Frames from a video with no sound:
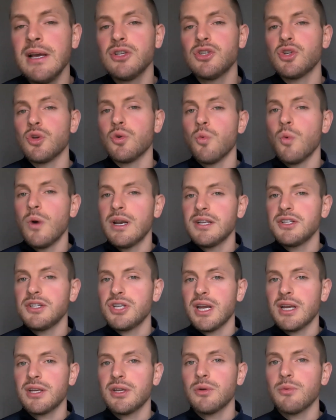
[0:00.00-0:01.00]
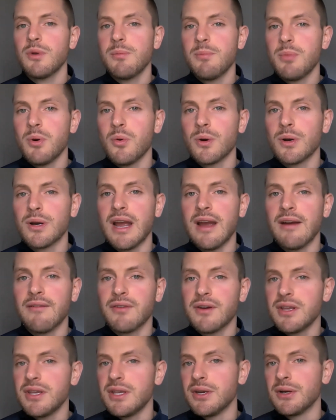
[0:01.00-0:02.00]
So you want to check your report
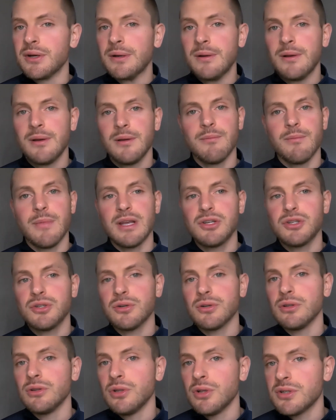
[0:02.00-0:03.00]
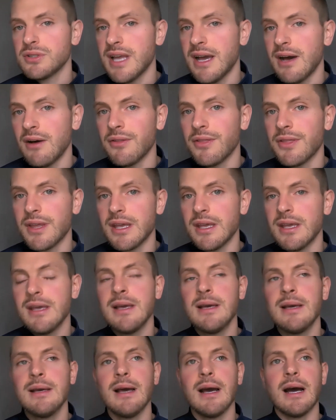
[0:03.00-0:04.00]
every year, make sure it looks healthy.
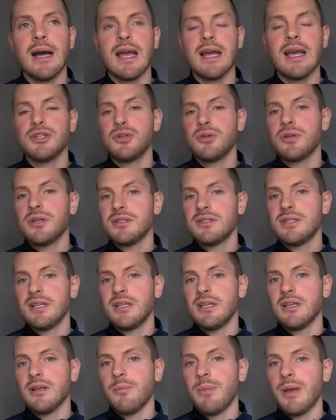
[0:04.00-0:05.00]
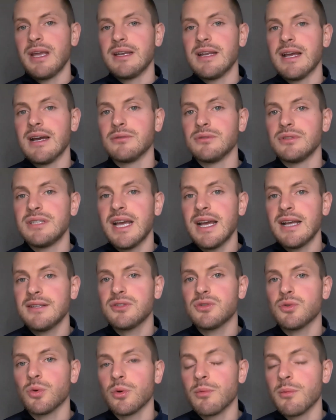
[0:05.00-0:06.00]
As you continue to pay down
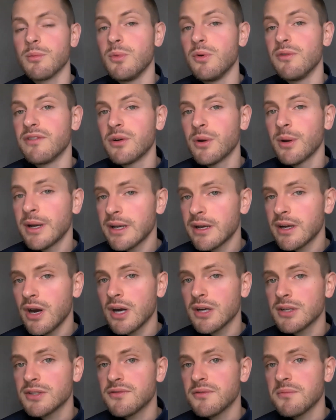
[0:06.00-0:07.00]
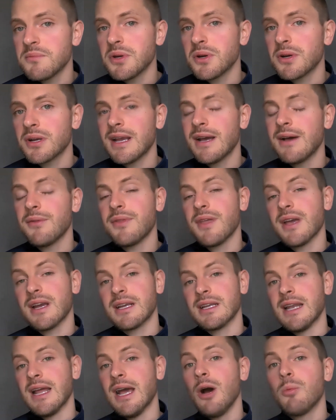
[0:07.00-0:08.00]
debts or remove credit cards from your account,
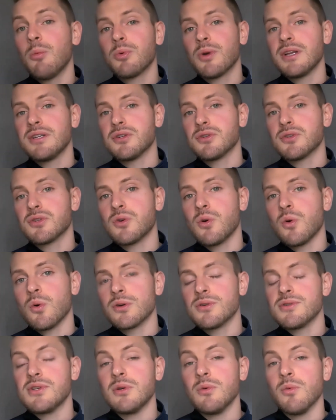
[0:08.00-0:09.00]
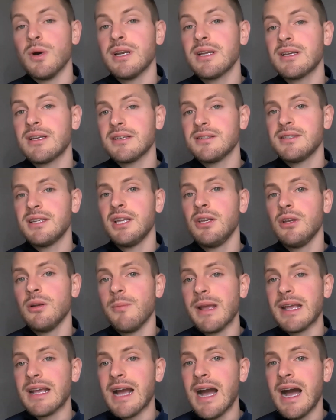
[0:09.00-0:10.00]
that can help raise your score. So you want to continue
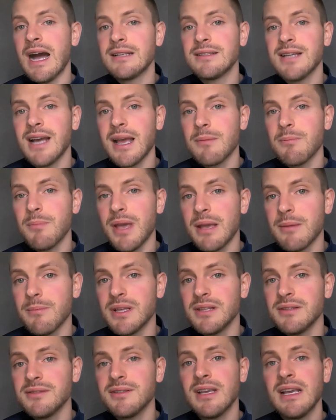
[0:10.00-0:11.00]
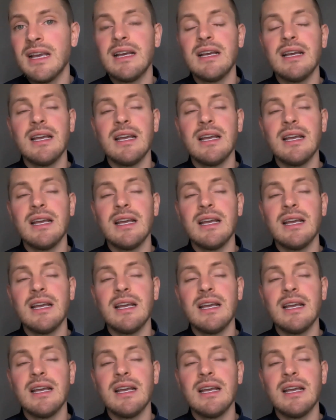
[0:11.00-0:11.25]
to make on-time payments.